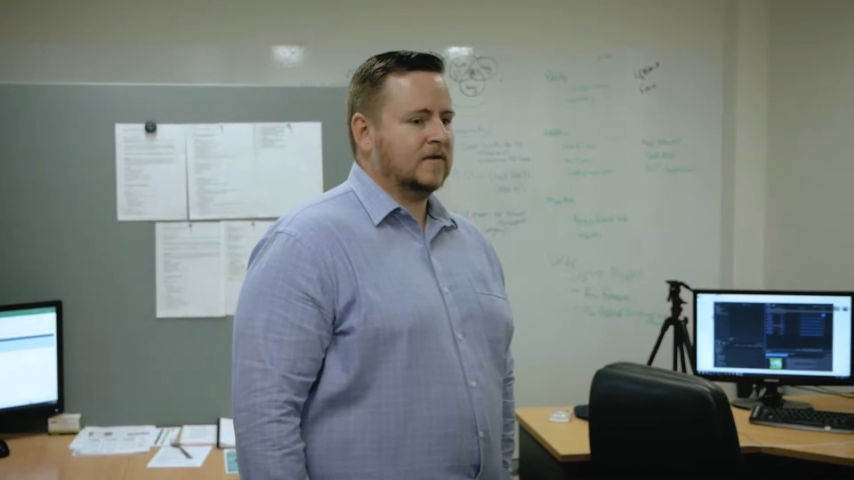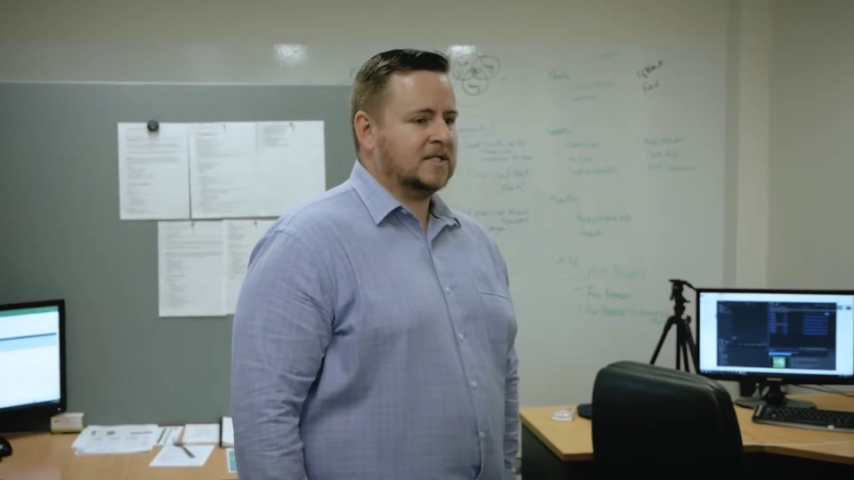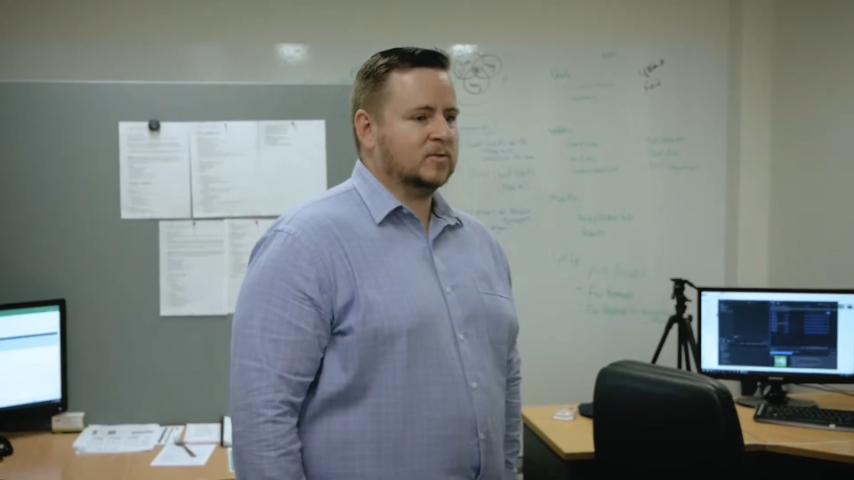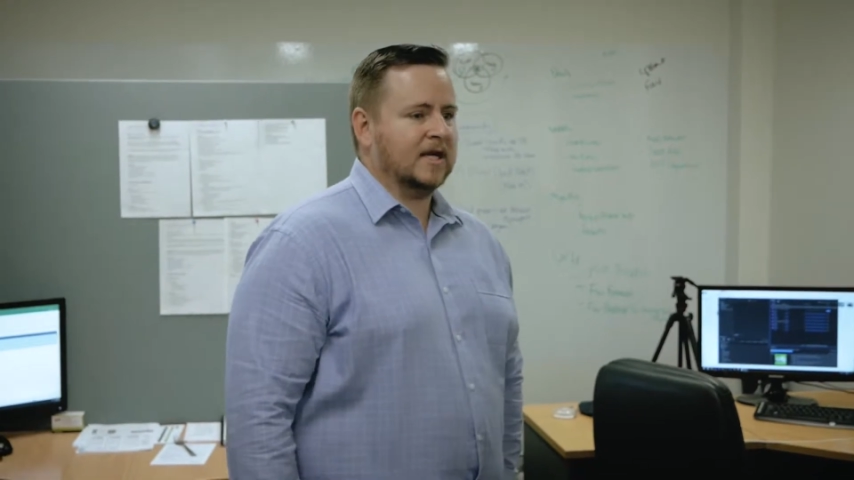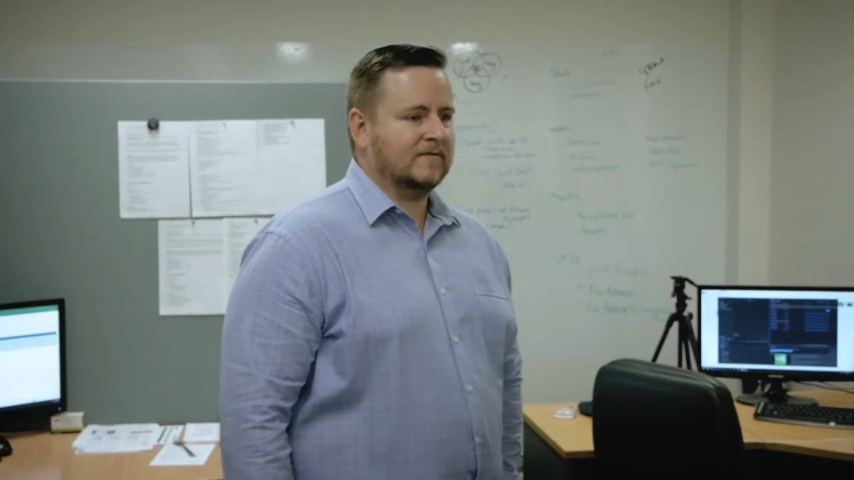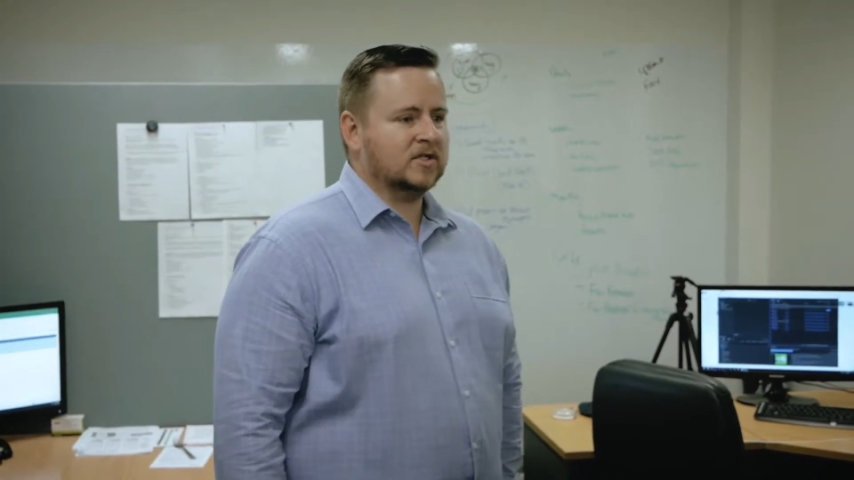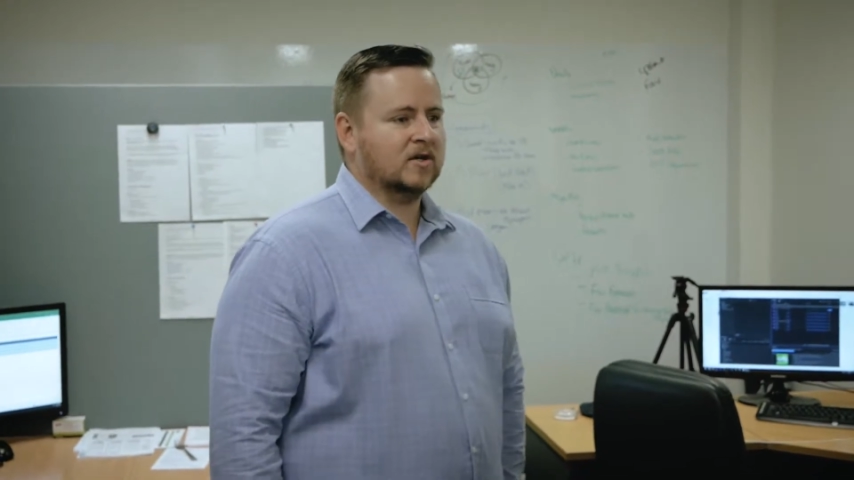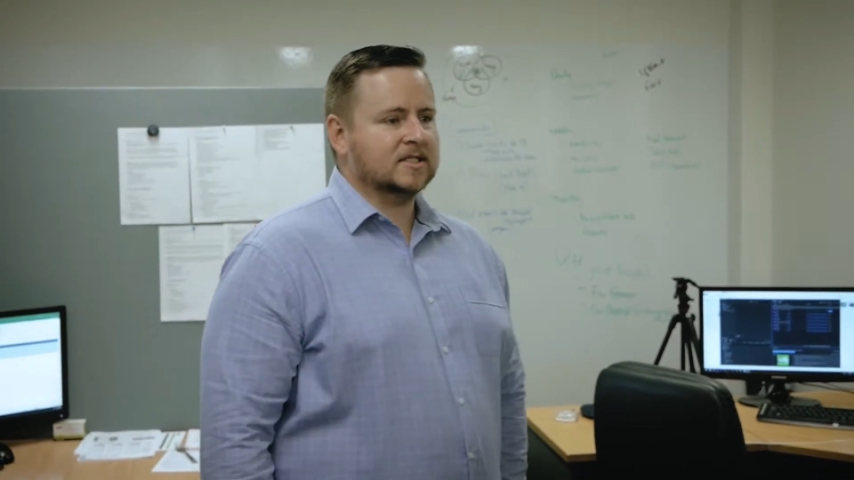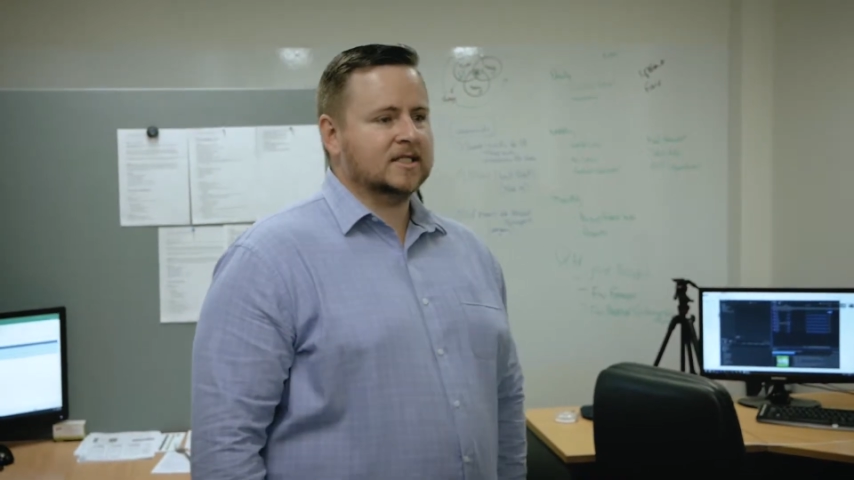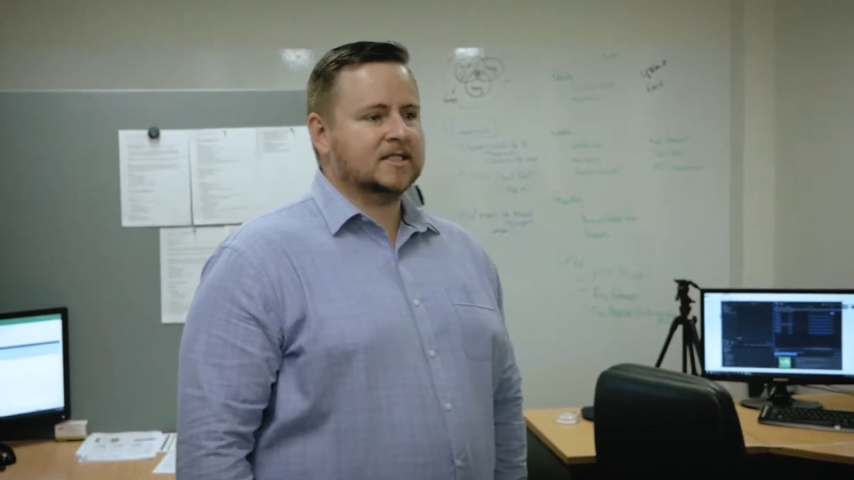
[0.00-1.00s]
Facebook
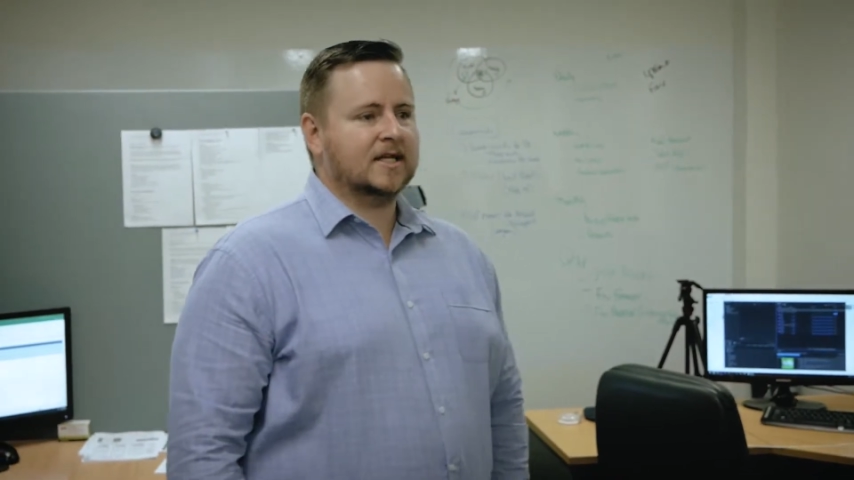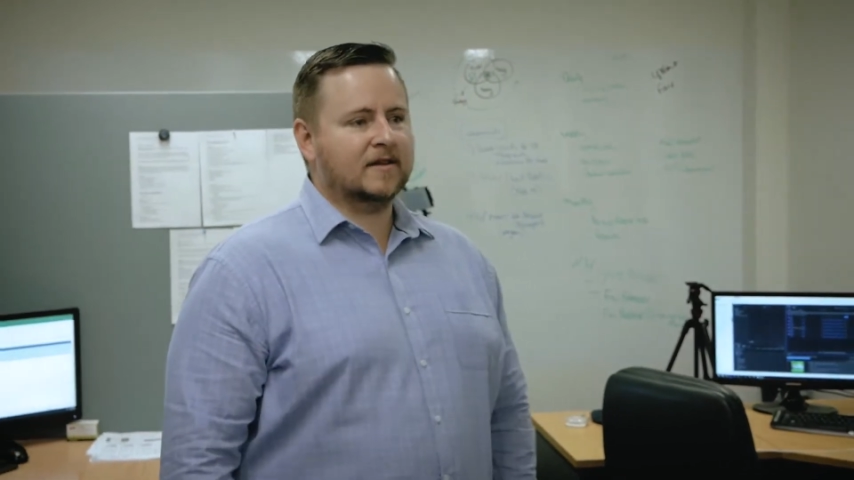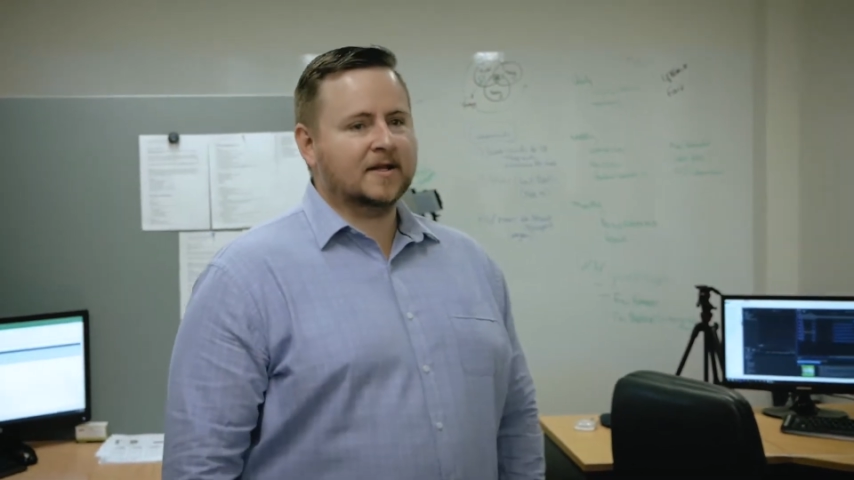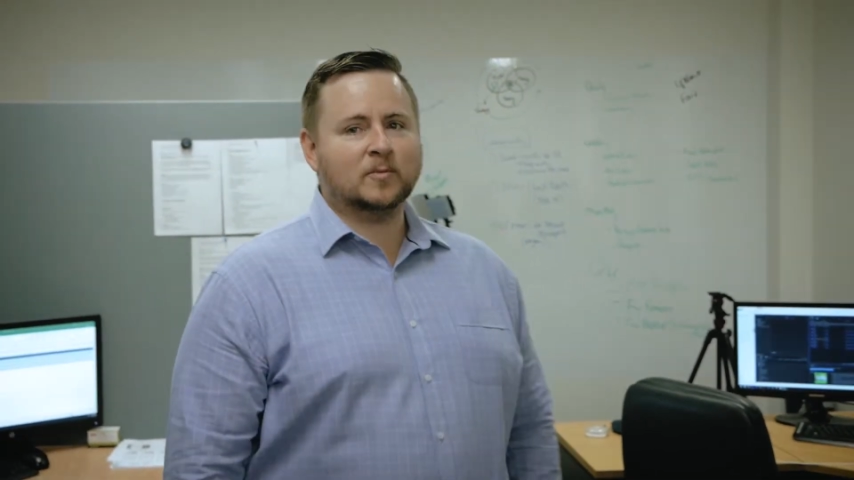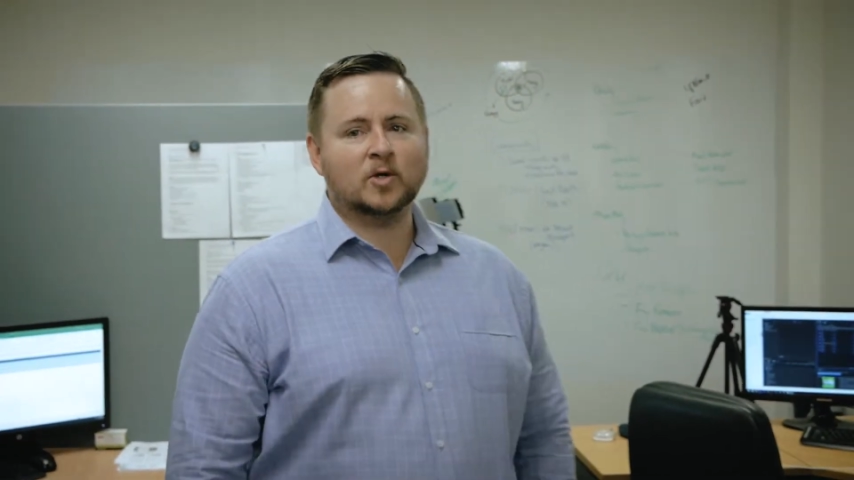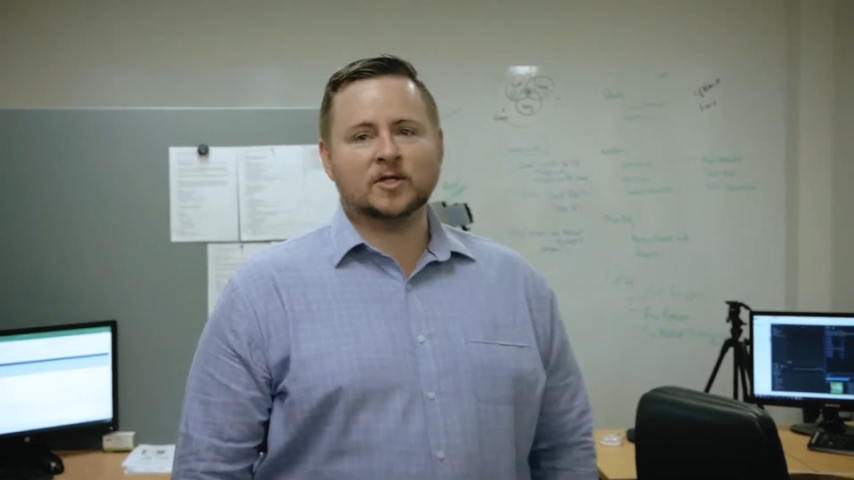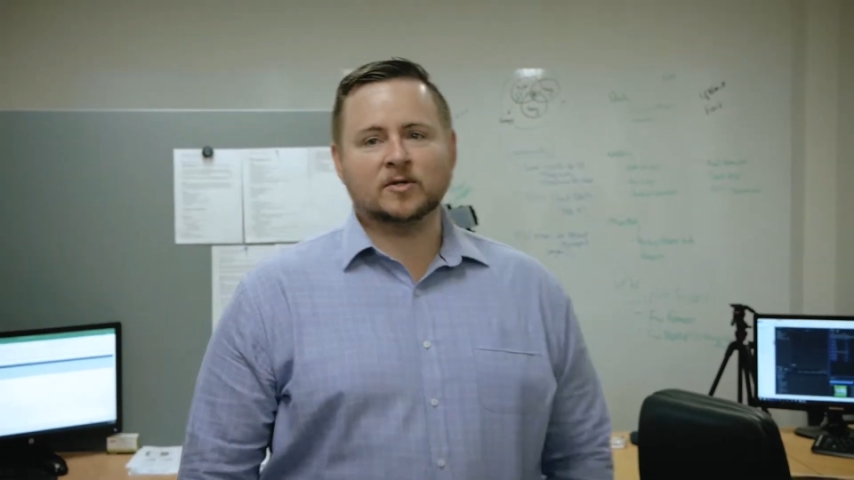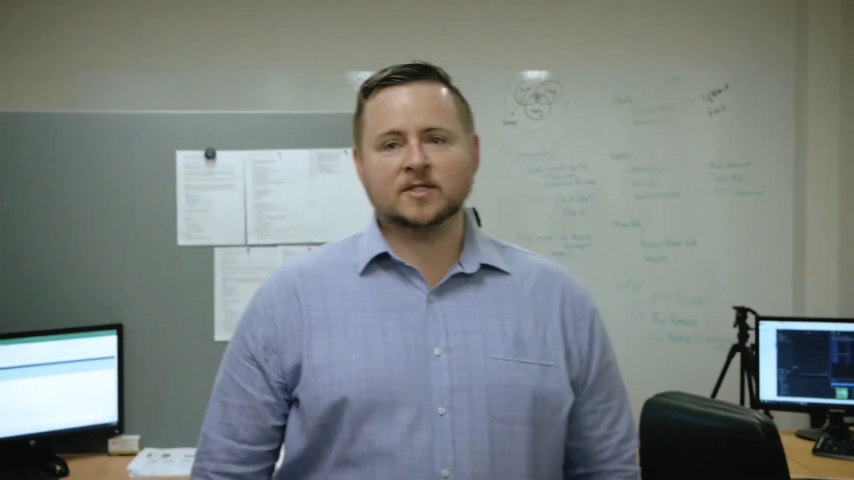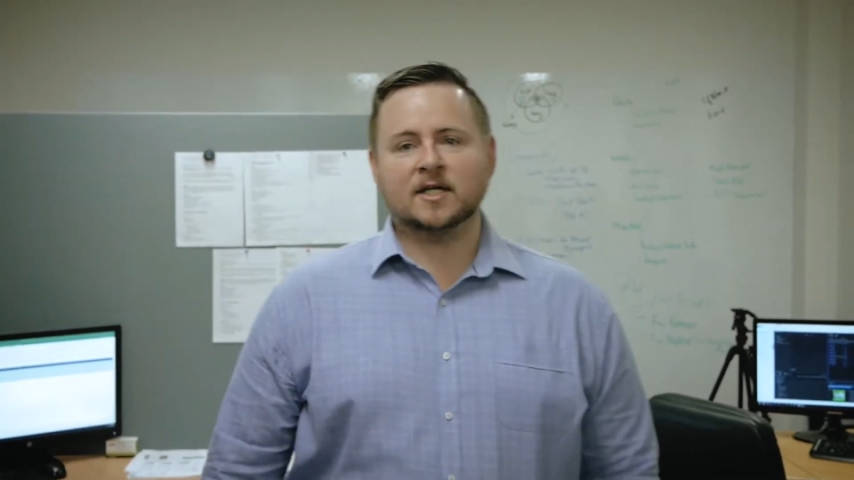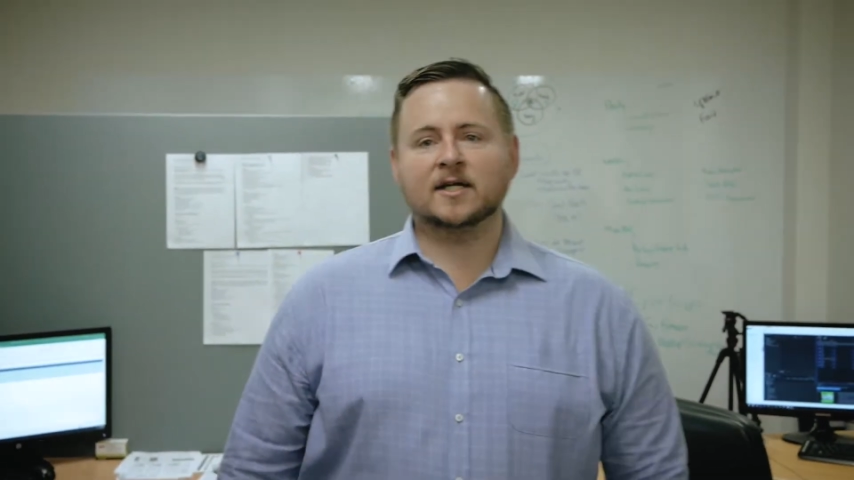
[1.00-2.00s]
advertising, that's the other thing I'm
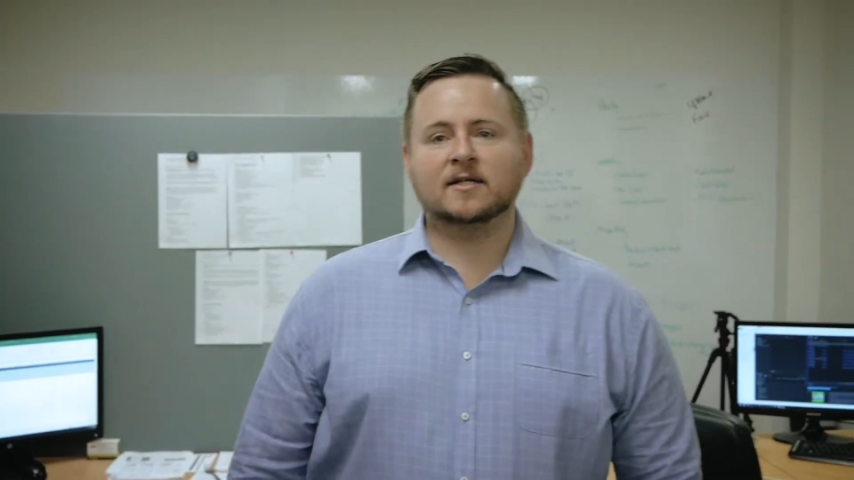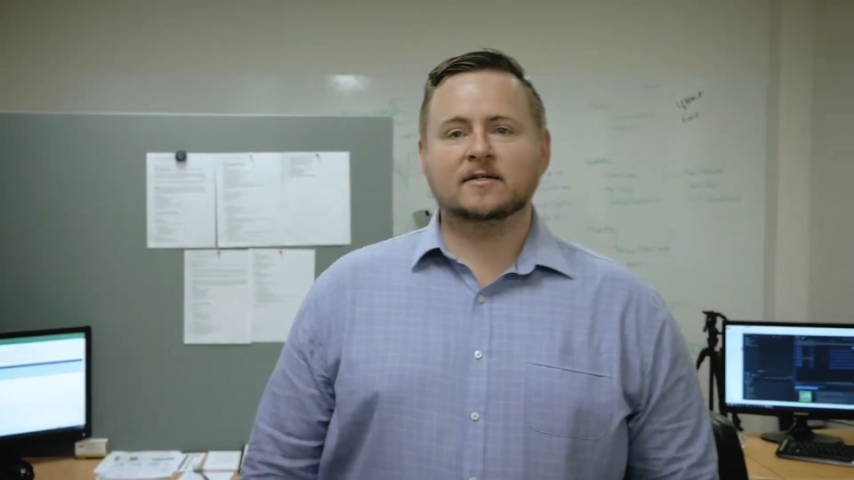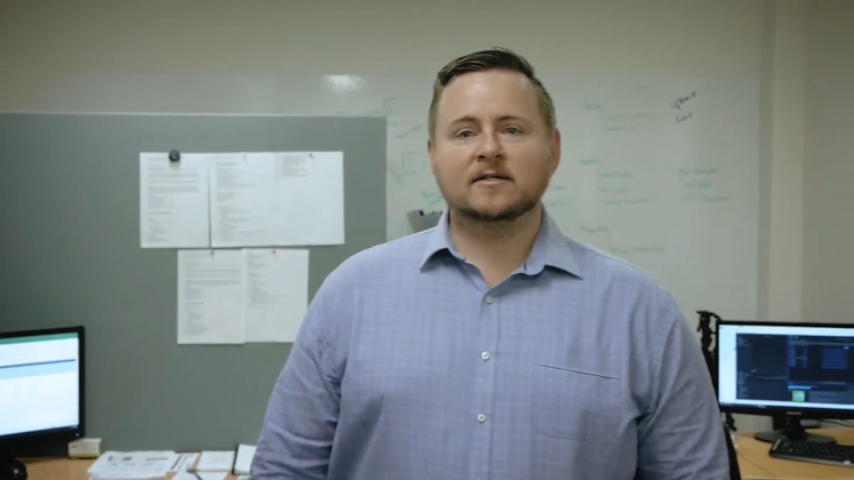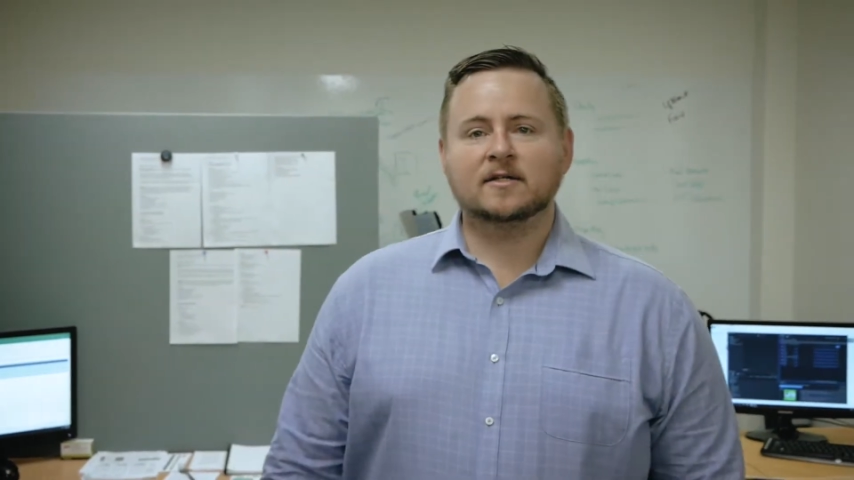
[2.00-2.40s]
working on today.